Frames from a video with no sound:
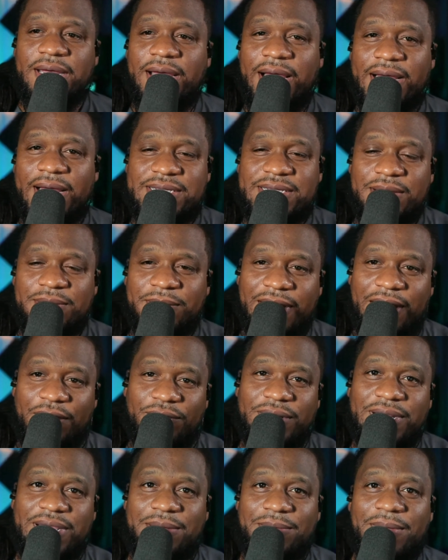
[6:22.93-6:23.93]
I said, man, I
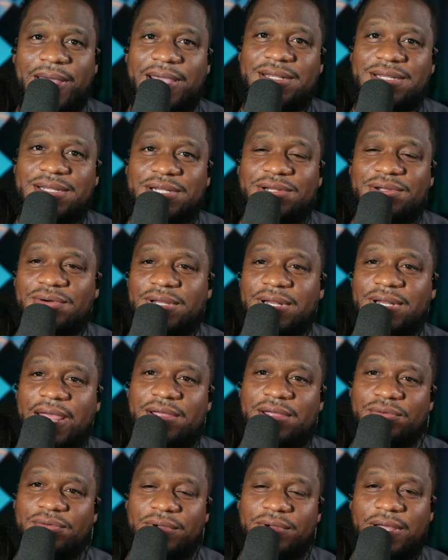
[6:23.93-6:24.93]
want to get back into doing
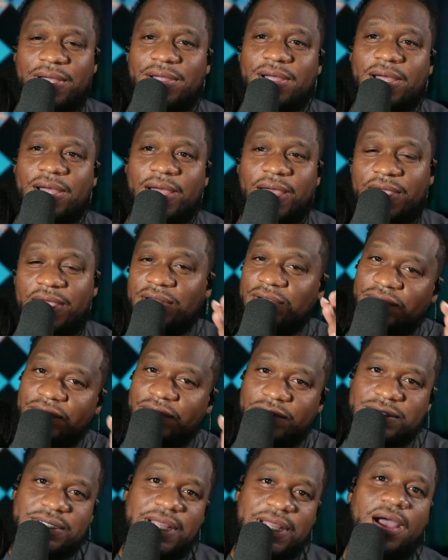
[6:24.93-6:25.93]
a
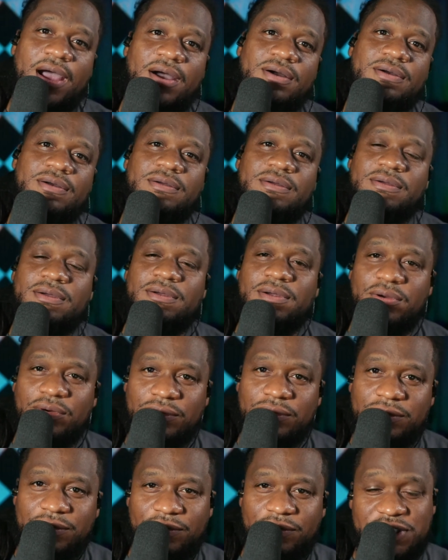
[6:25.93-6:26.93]
interview style
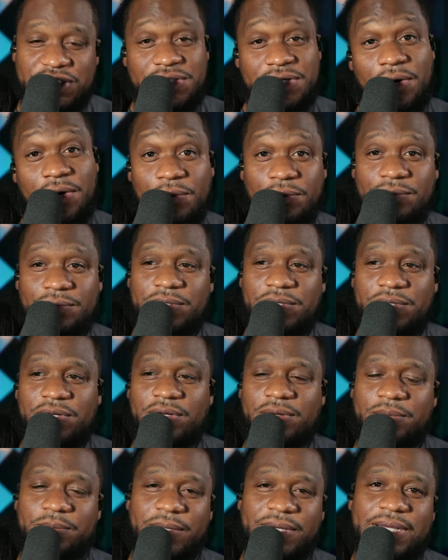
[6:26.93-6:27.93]
show, you
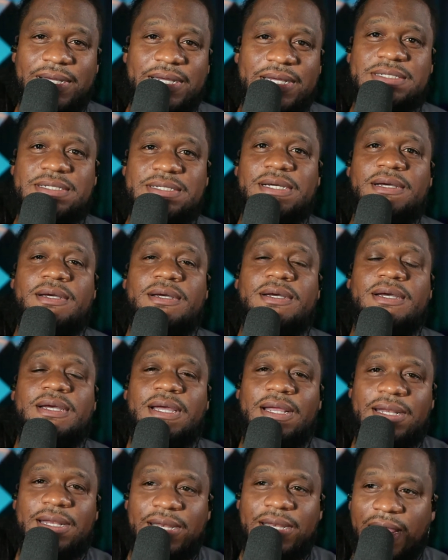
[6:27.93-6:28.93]
know, because
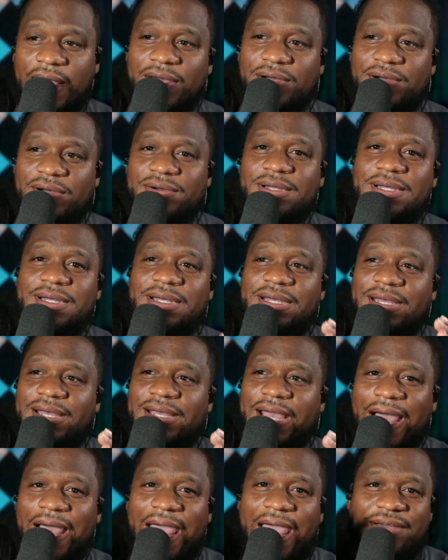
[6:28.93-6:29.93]
now
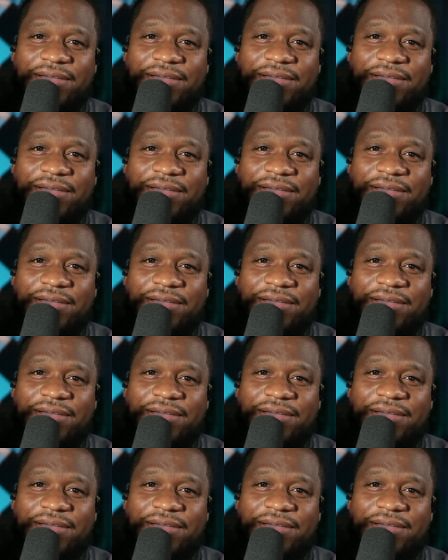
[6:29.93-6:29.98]
I have